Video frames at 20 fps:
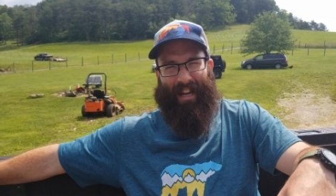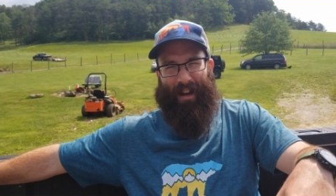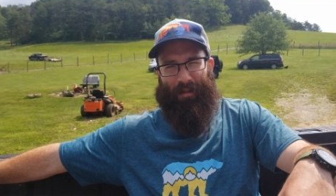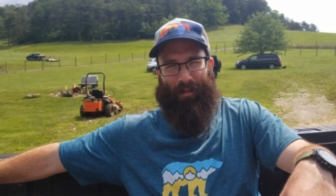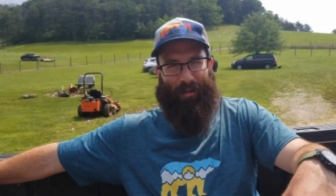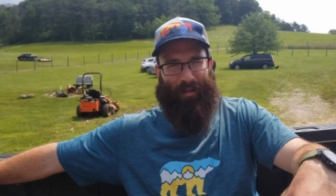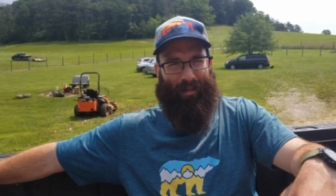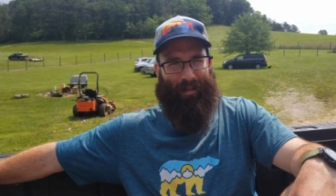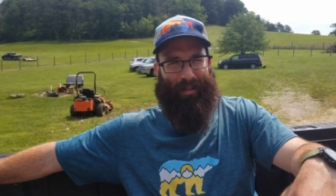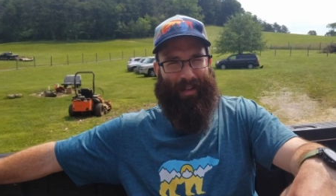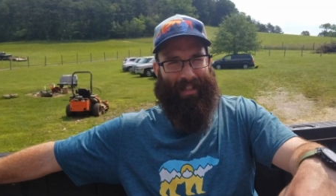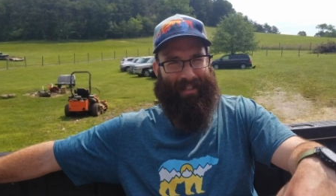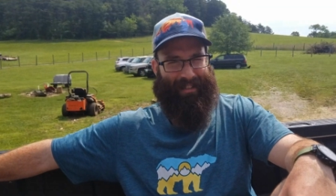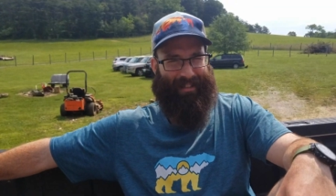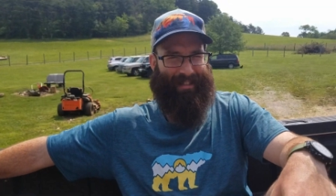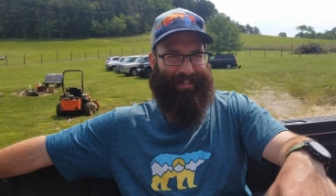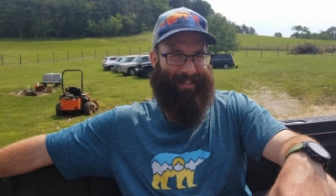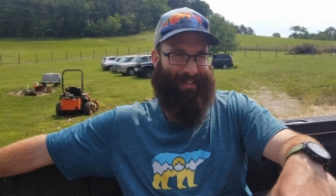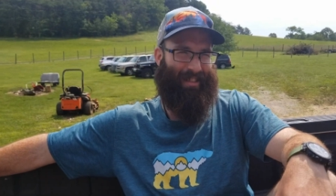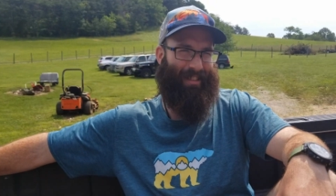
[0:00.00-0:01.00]
I would regret this
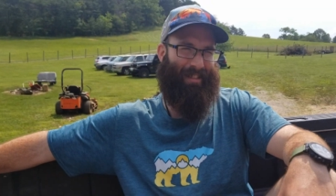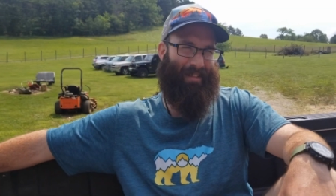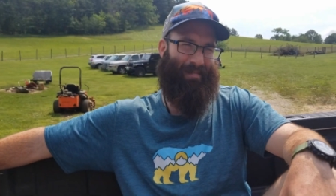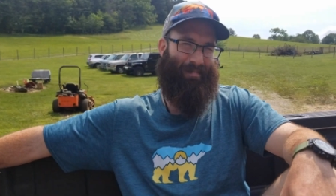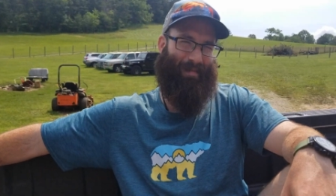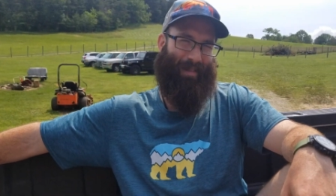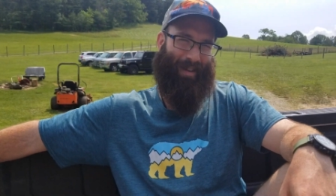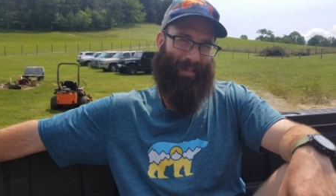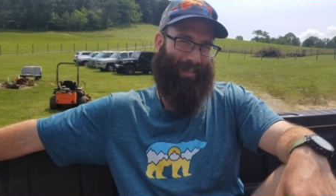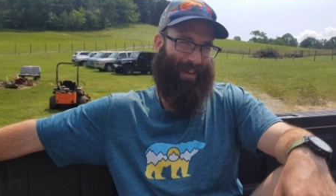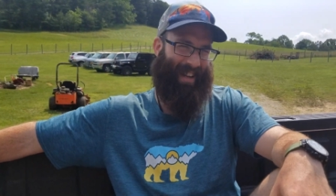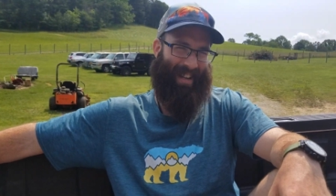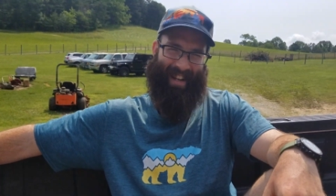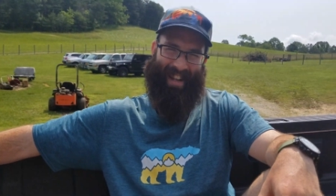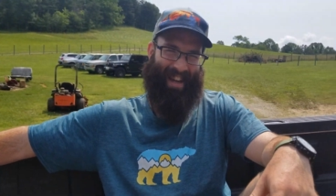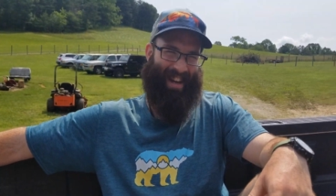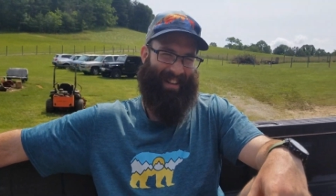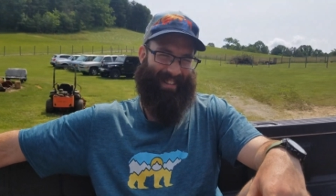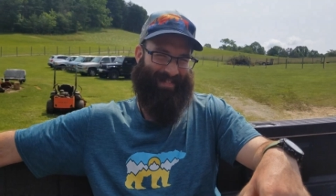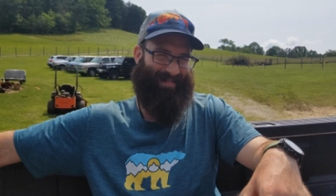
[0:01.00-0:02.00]
decision, but right
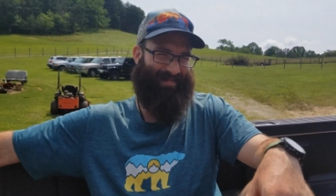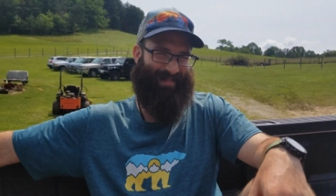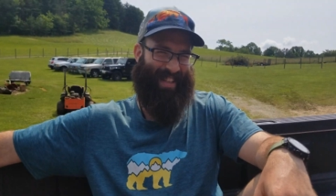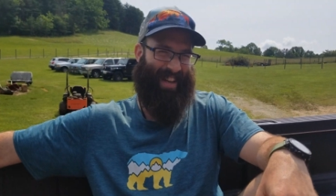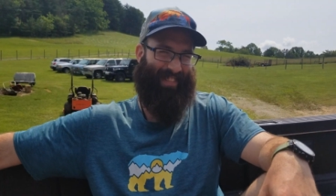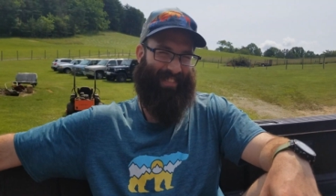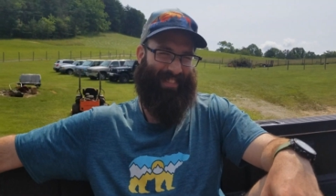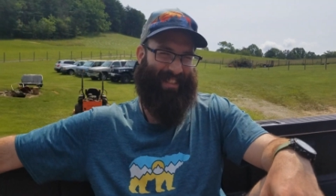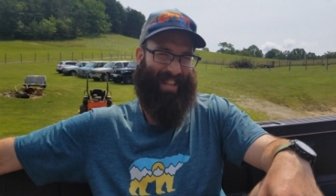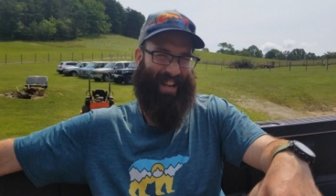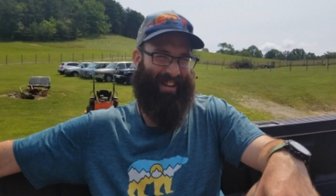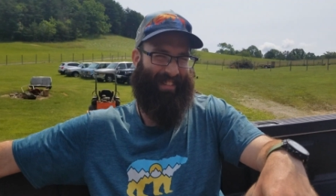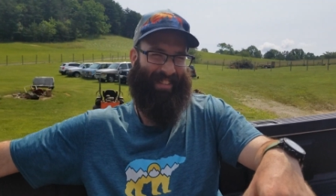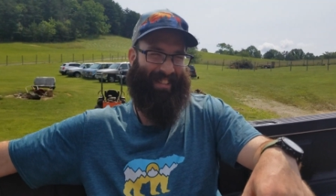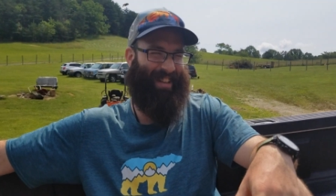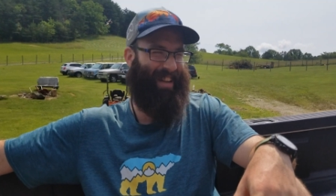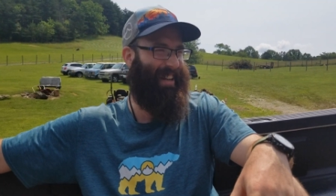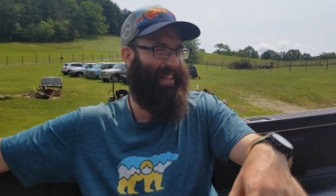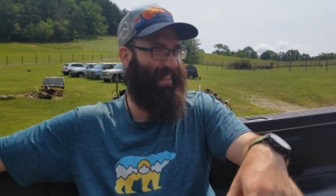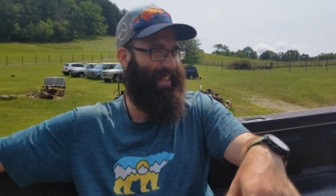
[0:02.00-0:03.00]
now, definitely not
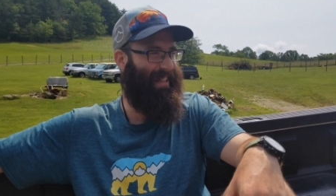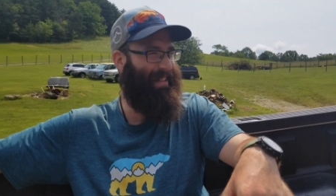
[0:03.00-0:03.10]
regretting it.